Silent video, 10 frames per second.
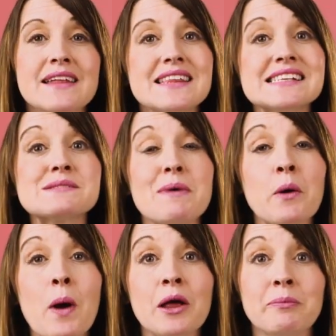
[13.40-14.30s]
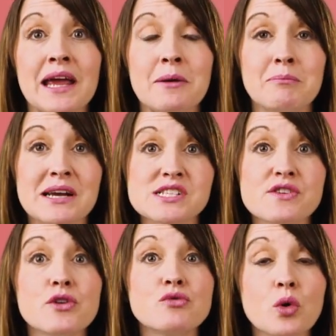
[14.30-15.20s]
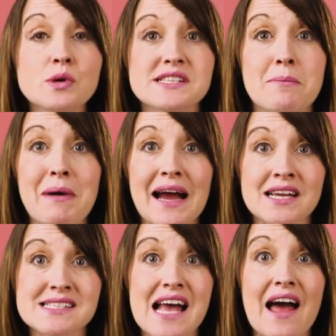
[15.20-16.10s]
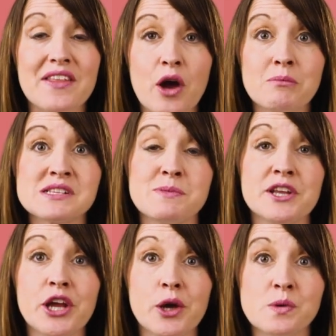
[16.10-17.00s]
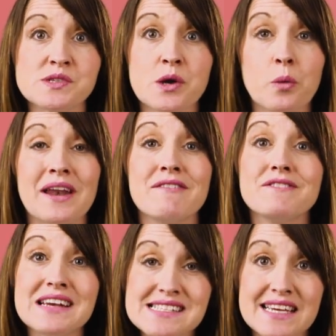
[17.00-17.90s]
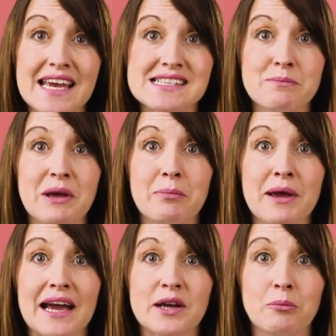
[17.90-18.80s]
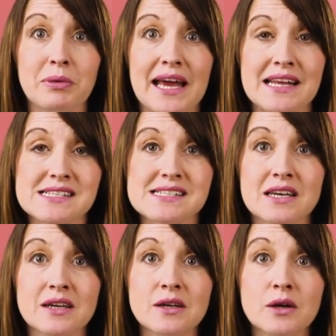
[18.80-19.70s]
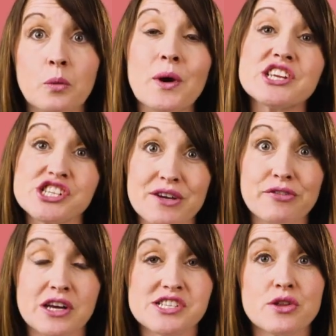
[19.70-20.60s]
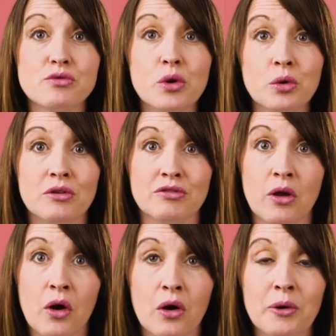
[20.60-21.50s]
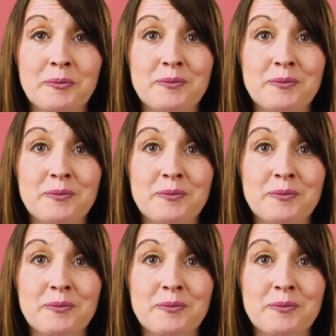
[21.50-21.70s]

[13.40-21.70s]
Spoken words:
This may well be because of the rules that banks and the Ombudsman use when investigating PPI complaints, which differ to the rule of law.